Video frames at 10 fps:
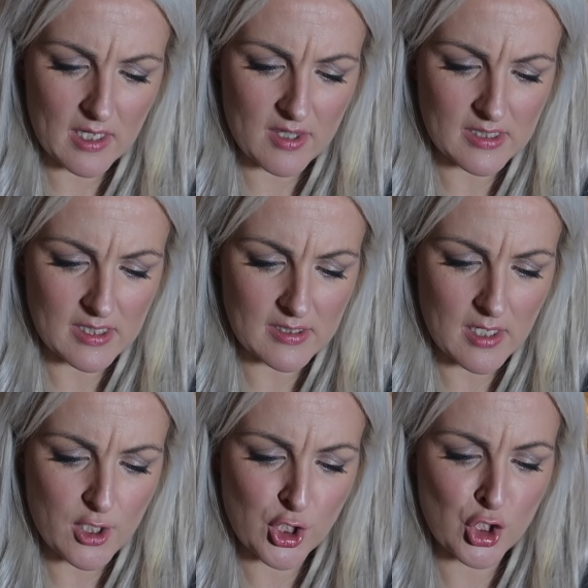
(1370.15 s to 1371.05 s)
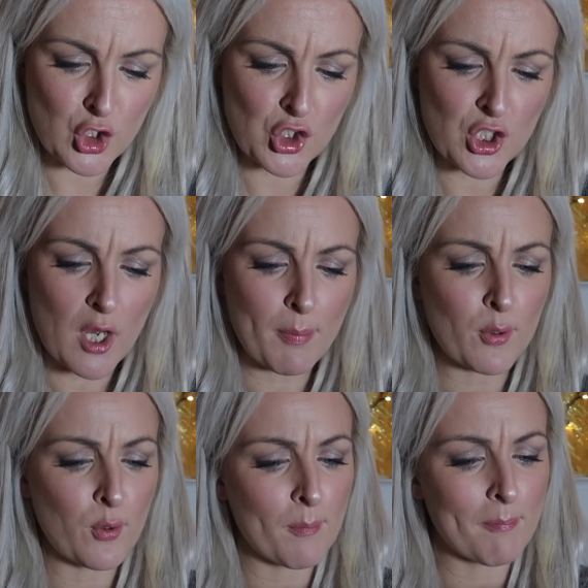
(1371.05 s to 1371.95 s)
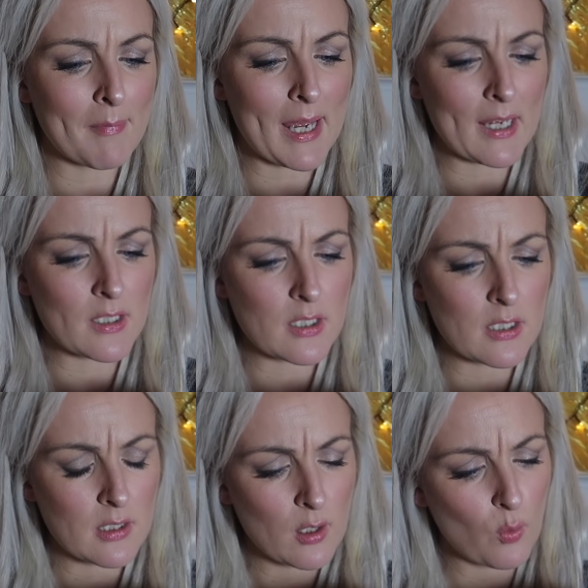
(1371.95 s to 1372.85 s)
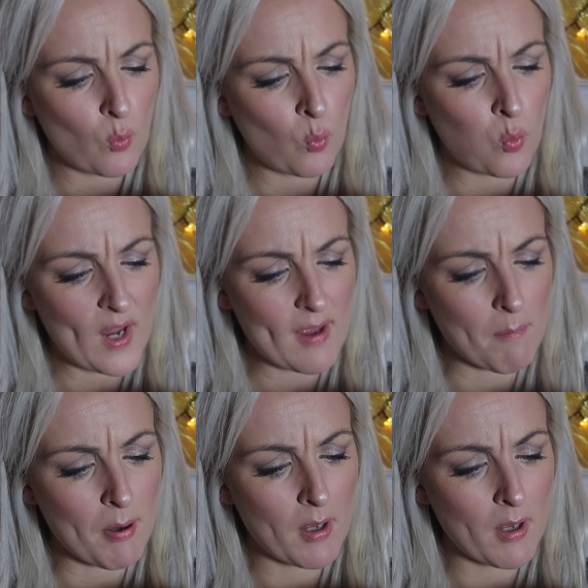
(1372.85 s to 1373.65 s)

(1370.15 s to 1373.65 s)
This is a double matte whip.